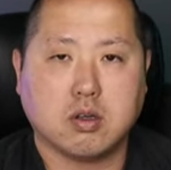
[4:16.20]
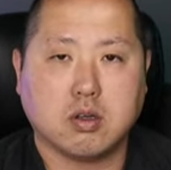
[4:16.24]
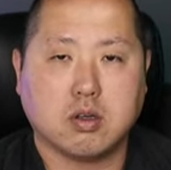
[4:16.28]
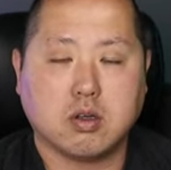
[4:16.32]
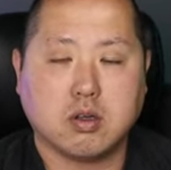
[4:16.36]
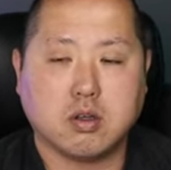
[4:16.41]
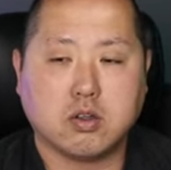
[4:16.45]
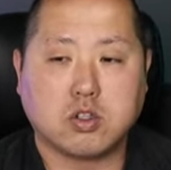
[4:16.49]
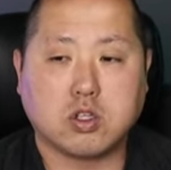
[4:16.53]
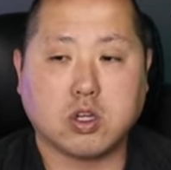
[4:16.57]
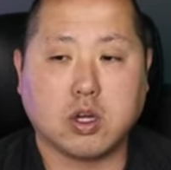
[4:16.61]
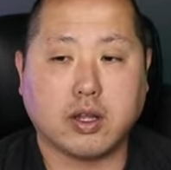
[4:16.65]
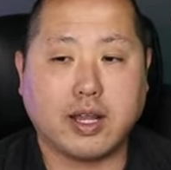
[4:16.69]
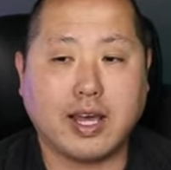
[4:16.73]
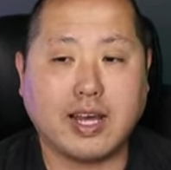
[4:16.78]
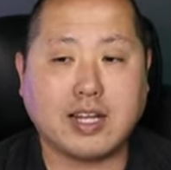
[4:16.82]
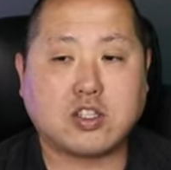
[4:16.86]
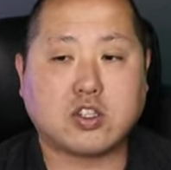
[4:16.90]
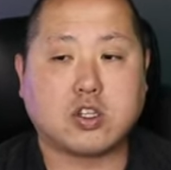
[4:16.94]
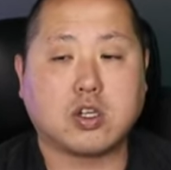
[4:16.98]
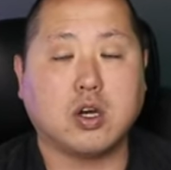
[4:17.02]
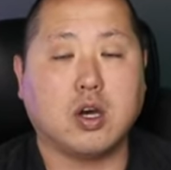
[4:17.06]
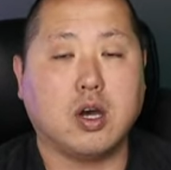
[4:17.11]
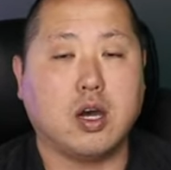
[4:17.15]
So that's
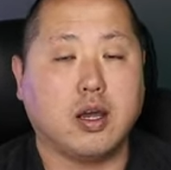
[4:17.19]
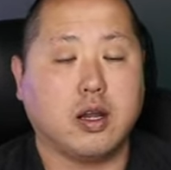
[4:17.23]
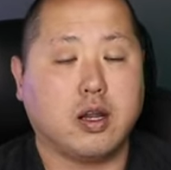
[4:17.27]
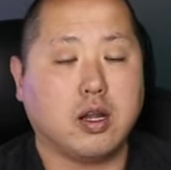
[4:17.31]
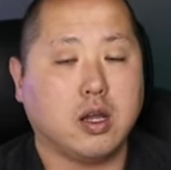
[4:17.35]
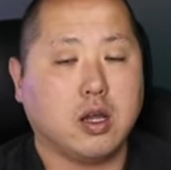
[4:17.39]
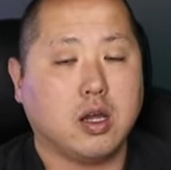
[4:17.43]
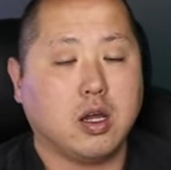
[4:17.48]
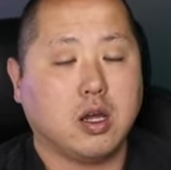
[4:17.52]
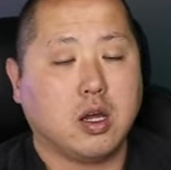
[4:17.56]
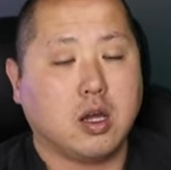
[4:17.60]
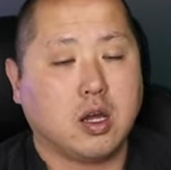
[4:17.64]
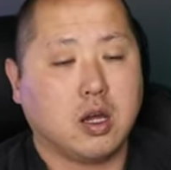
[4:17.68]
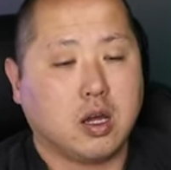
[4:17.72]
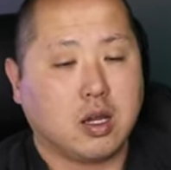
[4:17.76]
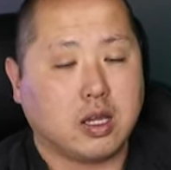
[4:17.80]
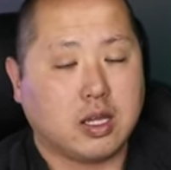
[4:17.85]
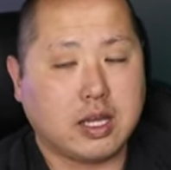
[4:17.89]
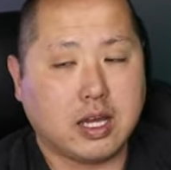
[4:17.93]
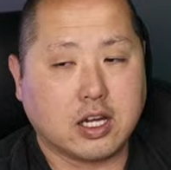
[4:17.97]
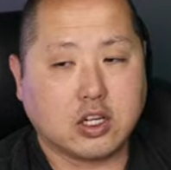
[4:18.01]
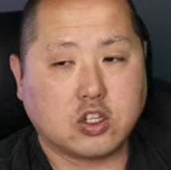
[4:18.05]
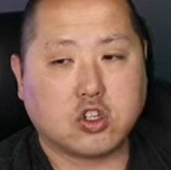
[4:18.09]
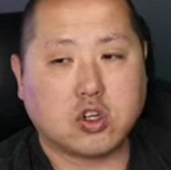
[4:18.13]
good.
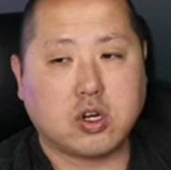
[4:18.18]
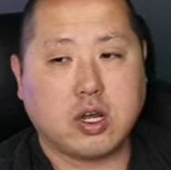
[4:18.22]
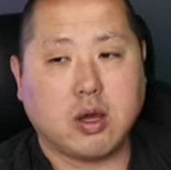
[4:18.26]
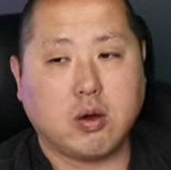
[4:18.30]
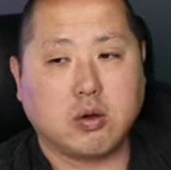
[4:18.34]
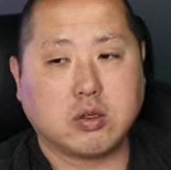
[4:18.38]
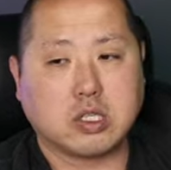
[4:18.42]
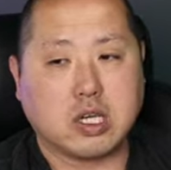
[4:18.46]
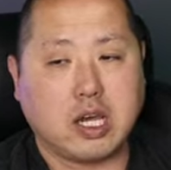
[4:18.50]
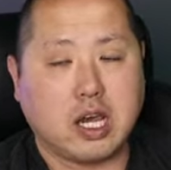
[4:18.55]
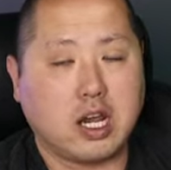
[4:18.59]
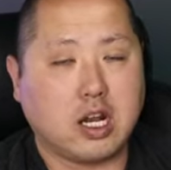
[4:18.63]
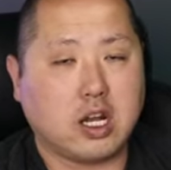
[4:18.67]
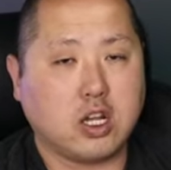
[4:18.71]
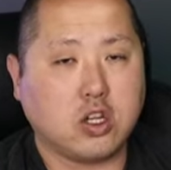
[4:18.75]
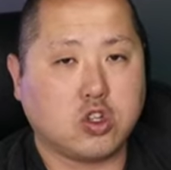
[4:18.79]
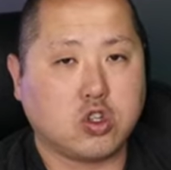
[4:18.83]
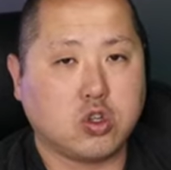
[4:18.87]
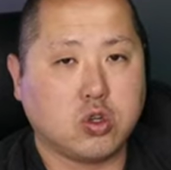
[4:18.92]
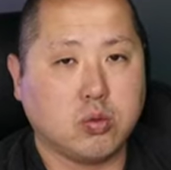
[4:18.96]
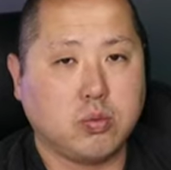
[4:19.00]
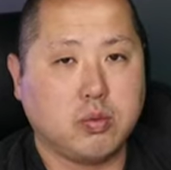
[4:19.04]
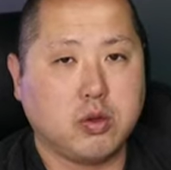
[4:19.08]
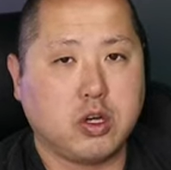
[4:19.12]
Yesterday was
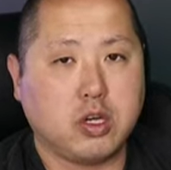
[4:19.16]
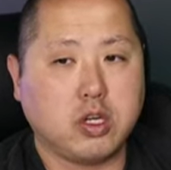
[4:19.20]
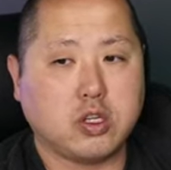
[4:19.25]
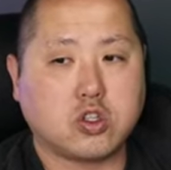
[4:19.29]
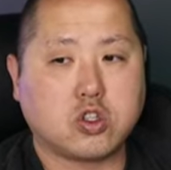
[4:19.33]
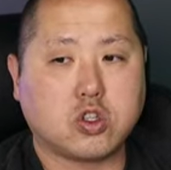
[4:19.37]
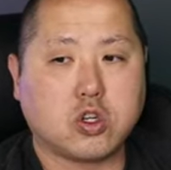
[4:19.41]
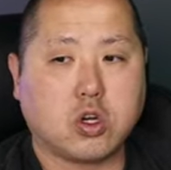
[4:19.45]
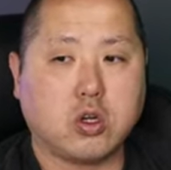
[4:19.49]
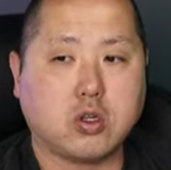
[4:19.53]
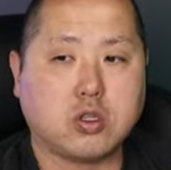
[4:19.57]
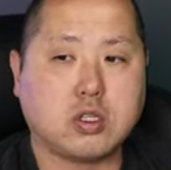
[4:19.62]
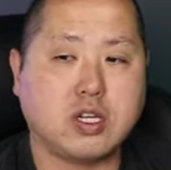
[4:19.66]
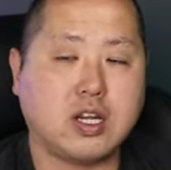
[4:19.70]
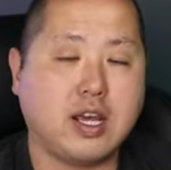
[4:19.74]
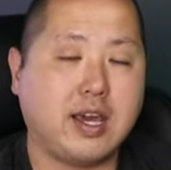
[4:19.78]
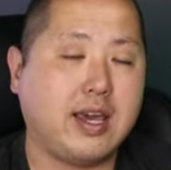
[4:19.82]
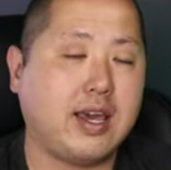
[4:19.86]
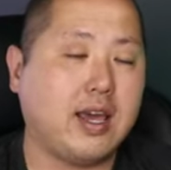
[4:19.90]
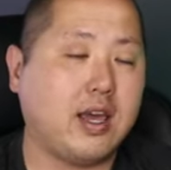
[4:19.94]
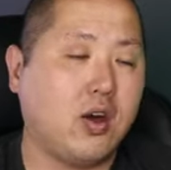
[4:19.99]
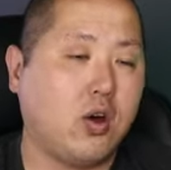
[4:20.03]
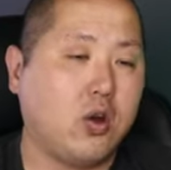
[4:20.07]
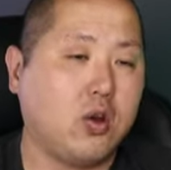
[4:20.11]
82 million sold.
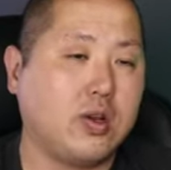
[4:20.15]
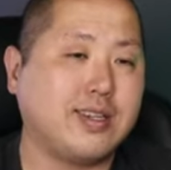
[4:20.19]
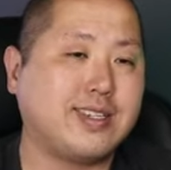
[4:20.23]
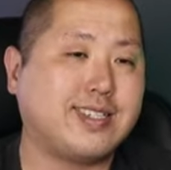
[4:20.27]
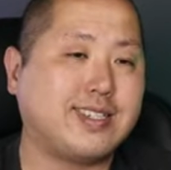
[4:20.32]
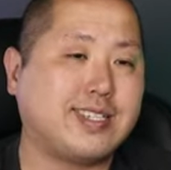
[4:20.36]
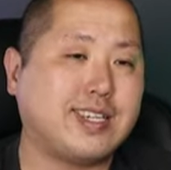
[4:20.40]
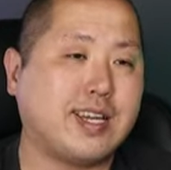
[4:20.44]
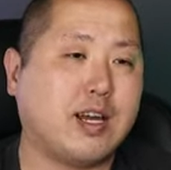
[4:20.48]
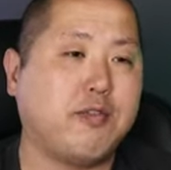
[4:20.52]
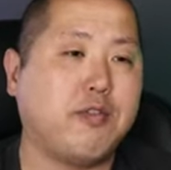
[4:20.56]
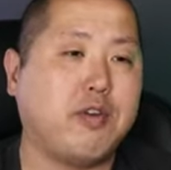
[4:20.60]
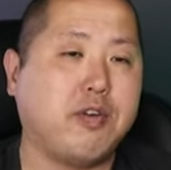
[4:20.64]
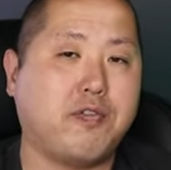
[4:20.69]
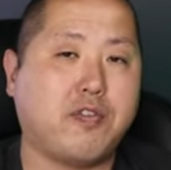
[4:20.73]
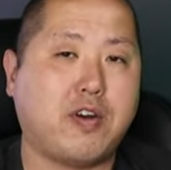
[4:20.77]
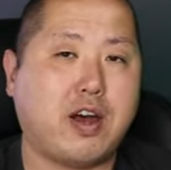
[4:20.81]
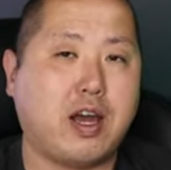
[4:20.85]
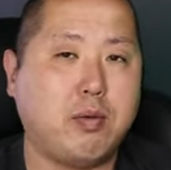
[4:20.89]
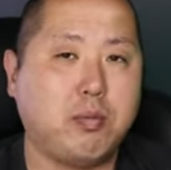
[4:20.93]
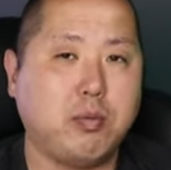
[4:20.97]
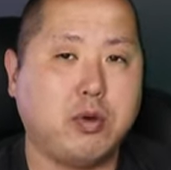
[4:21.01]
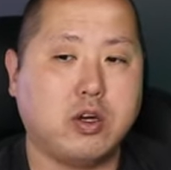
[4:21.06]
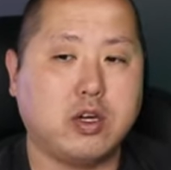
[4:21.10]
Today, only
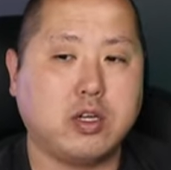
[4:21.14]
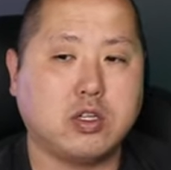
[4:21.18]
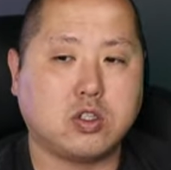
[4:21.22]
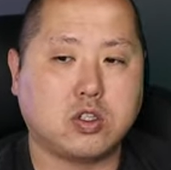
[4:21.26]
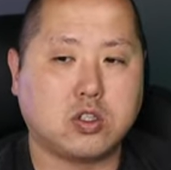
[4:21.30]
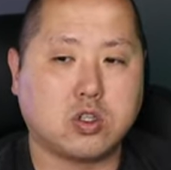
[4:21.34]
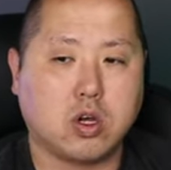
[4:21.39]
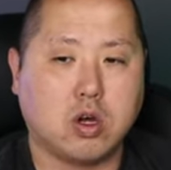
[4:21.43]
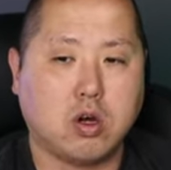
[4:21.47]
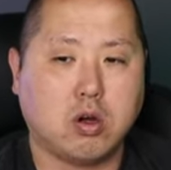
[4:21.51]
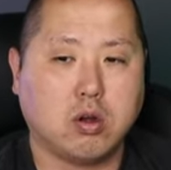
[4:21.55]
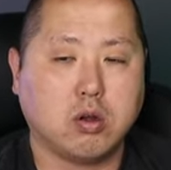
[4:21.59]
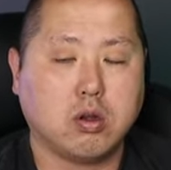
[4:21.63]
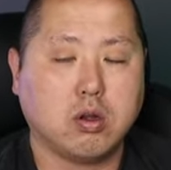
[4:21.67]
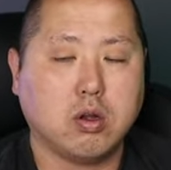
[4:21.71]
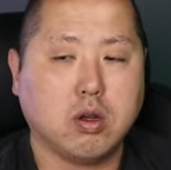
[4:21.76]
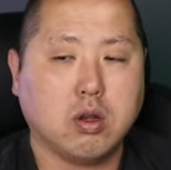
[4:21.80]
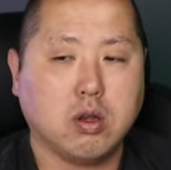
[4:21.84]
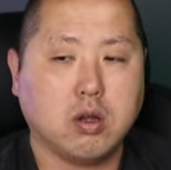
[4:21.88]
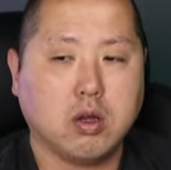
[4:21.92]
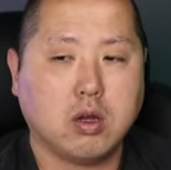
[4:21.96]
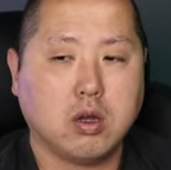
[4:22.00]
75 million sold.